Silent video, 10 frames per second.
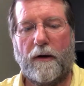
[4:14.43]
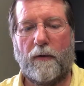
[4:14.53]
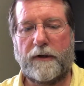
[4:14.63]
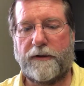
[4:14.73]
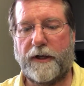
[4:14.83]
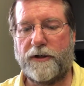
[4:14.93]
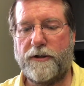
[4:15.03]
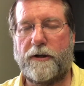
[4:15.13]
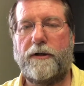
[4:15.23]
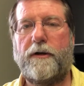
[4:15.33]
One of the things
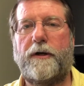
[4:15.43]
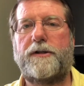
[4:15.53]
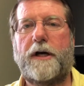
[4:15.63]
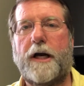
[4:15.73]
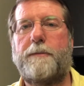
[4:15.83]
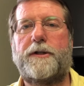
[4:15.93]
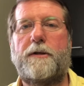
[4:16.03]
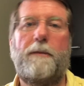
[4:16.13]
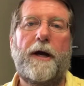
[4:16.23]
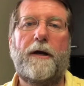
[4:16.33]
you can do is cut up a
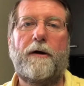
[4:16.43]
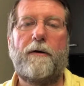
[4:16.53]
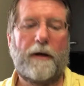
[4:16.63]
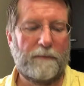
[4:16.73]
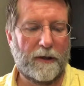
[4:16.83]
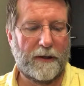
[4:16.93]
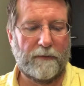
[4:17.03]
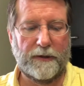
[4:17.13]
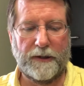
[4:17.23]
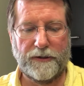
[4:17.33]
tomato and put it
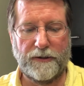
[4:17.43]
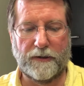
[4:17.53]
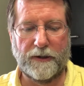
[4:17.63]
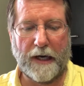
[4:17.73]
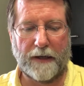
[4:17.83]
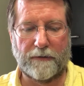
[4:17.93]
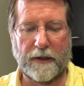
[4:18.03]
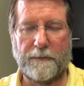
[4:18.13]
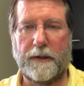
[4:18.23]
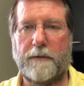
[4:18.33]
in with this. You can doctor it
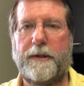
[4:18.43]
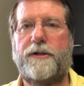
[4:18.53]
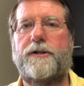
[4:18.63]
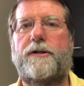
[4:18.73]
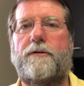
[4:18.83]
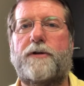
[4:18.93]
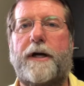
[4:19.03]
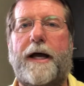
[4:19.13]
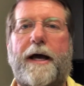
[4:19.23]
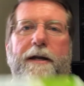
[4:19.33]
up a little bit. Just don't
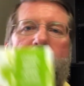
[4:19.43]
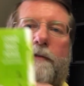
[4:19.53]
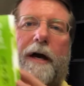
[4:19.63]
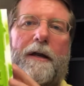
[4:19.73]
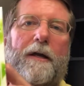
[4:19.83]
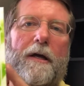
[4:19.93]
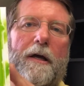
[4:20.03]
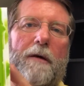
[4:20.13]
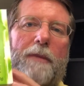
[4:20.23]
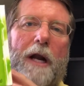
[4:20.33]
try to add any fat.
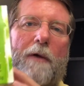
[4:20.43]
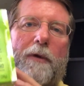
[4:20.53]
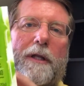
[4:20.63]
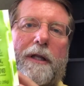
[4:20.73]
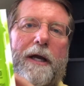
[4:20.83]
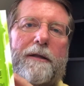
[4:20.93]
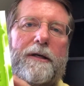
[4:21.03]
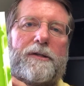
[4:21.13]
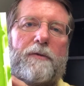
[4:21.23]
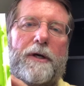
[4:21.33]
But I really like
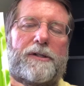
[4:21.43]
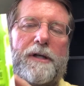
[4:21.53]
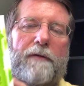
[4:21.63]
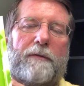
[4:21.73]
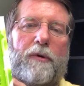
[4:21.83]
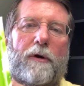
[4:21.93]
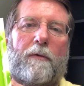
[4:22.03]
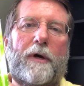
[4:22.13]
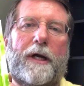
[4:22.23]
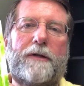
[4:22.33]
this. Weighs
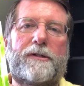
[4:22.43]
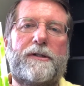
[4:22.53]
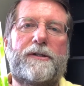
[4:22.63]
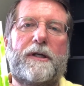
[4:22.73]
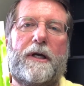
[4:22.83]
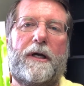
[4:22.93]
7.1 ounces.